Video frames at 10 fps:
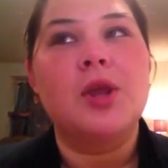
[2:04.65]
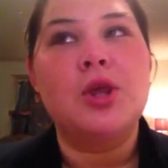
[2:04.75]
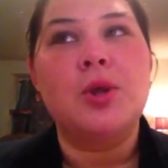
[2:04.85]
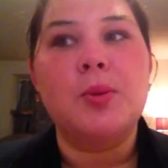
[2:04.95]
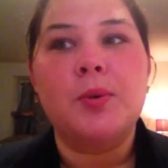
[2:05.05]

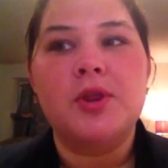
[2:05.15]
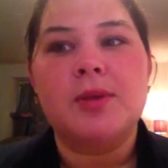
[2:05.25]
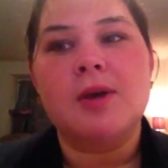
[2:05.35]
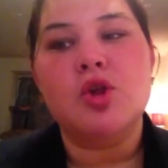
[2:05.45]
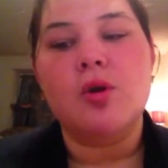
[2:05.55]
you put
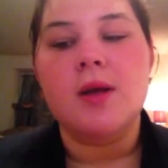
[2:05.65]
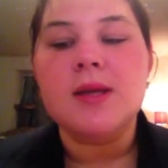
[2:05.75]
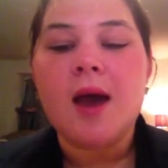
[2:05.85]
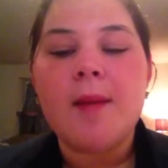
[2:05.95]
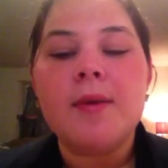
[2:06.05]
the mixture on
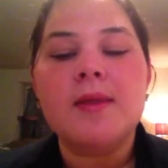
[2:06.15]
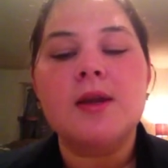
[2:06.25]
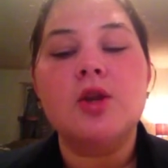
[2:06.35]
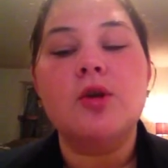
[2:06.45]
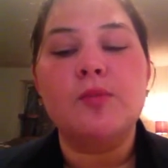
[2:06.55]
top, and
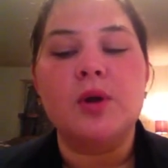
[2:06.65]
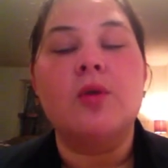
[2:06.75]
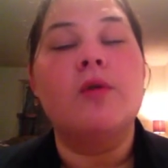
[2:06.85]
then you sprinkle